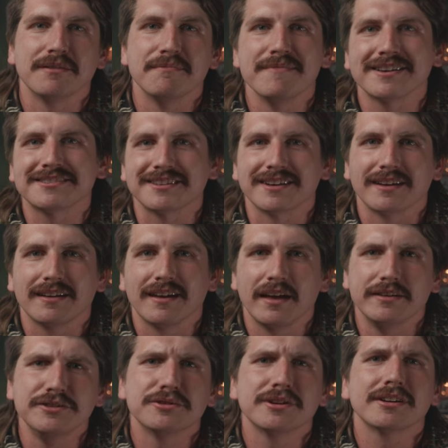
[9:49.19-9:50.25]
at mixing,
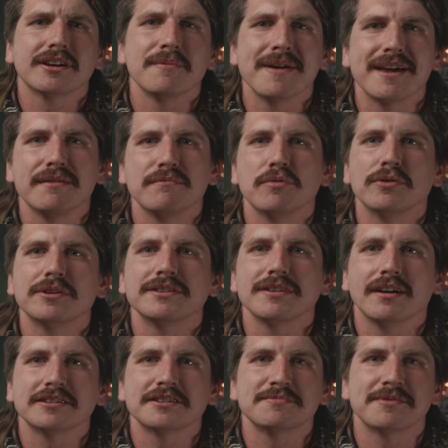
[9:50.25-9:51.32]
and you can command more
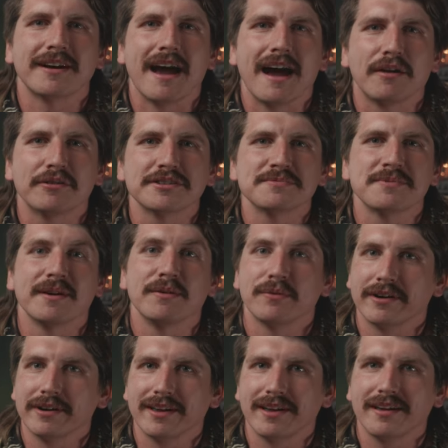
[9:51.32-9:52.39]
dollars per hour spent
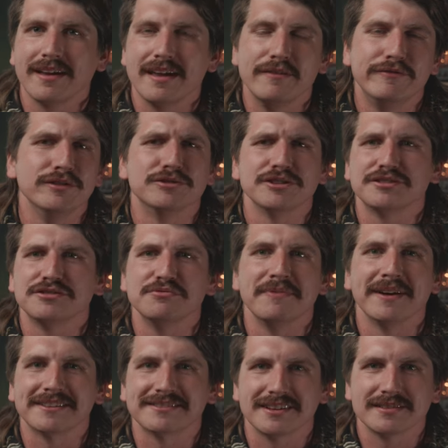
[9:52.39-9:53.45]
working if you just do
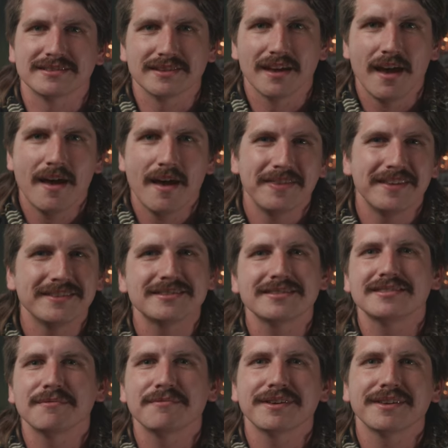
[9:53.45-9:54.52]
mixes. This is
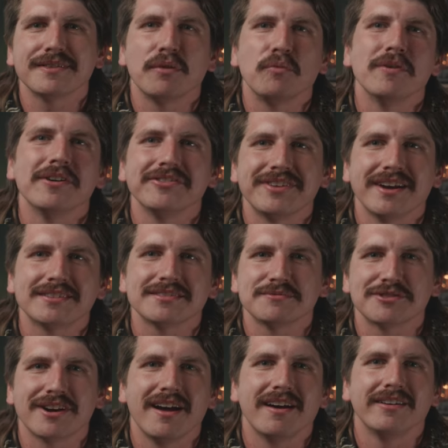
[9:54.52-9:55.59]
something that will take
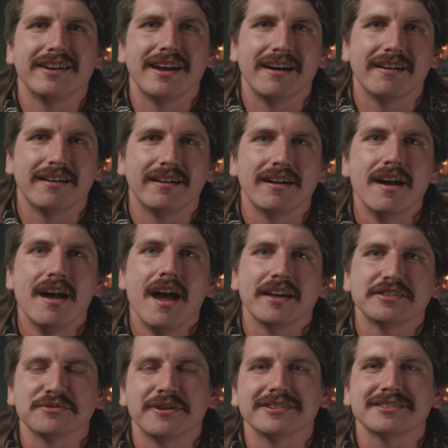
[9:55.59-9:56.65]
some trial and error,
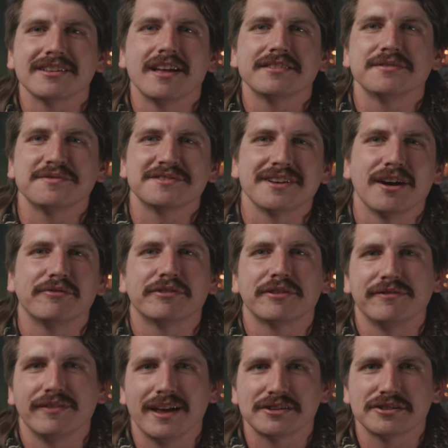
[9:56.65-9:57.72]
as well as lots of
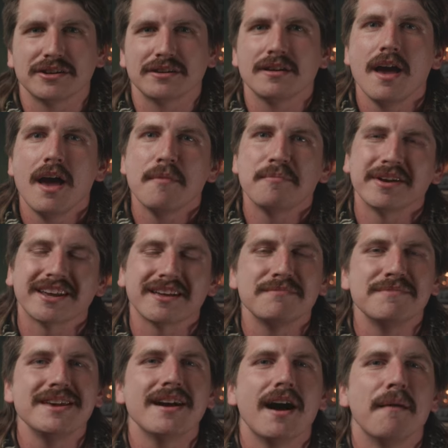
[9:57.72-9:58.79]
self-reflection, but it
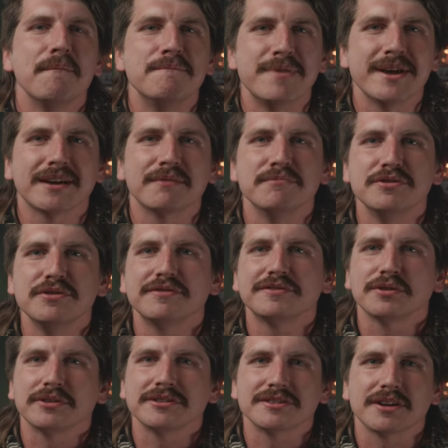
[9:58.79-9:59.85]
can be a big move
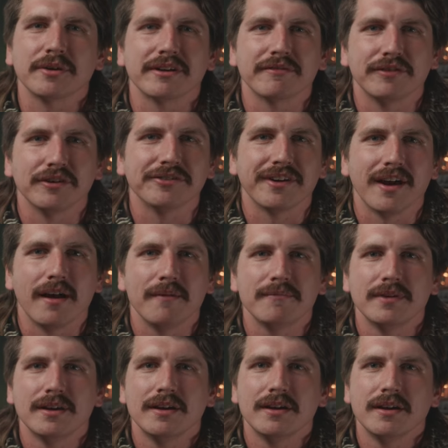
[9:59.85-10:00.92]
towards going full-time.
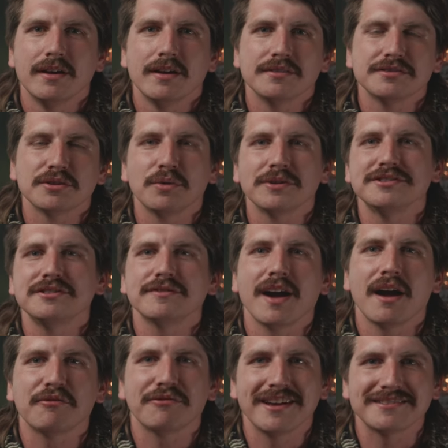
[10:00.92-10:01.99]
So once you've
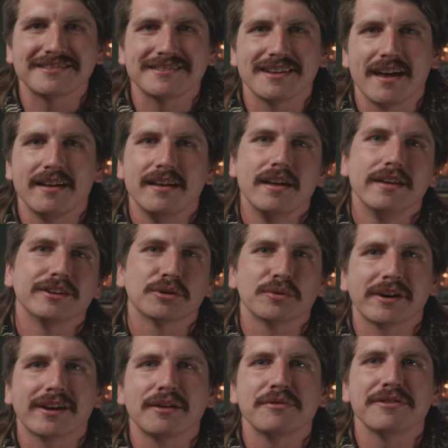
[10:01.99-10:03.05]
got rates set, you're
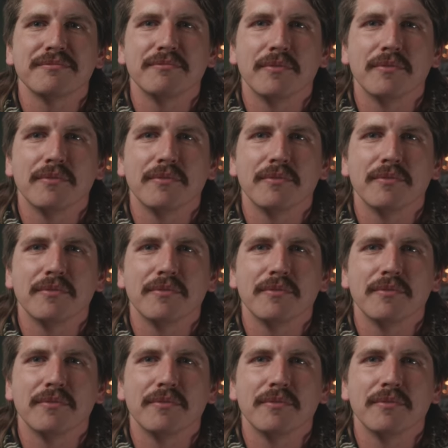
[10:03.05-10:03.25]
working with